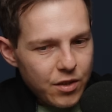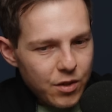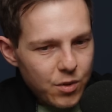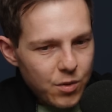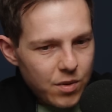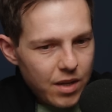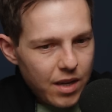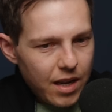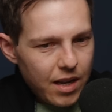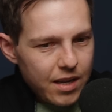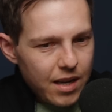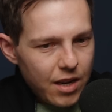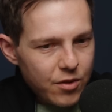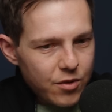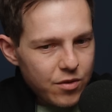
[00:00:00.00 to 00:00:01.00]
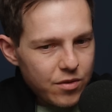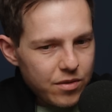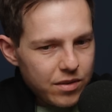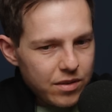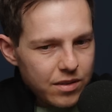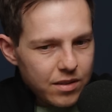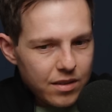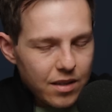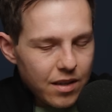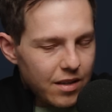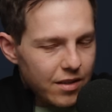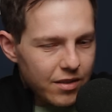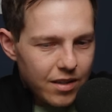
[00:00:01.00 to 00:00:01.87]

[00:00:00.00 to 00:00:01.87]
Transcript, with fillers: do, and I, God,